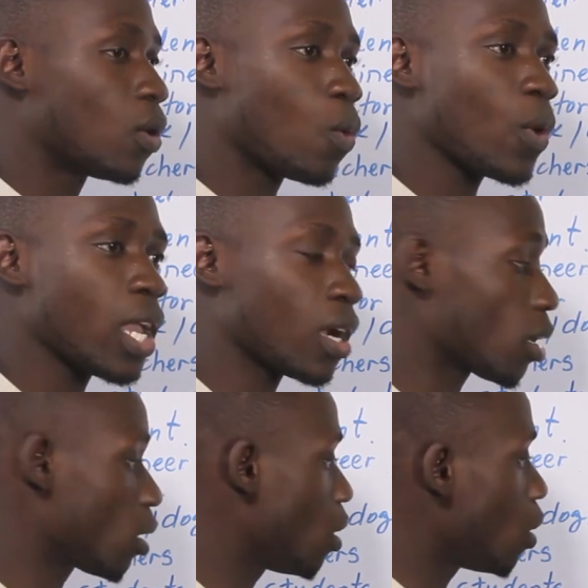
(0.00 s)
We
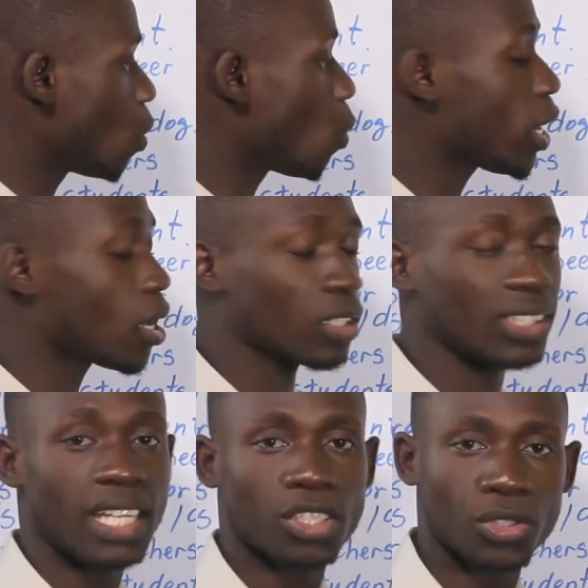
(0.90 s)
are
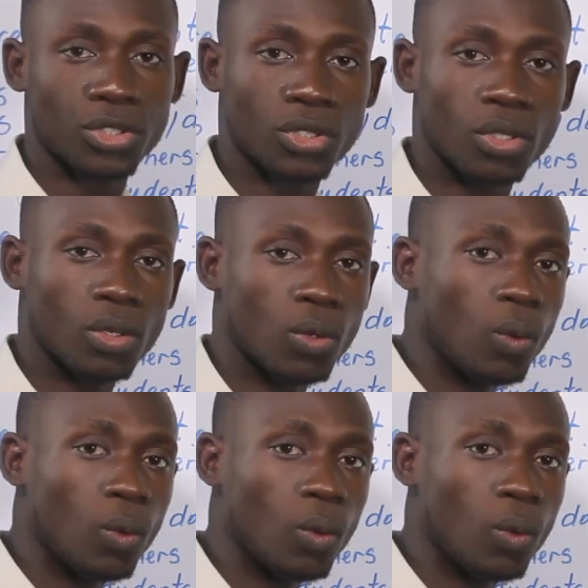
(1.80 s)
teachers.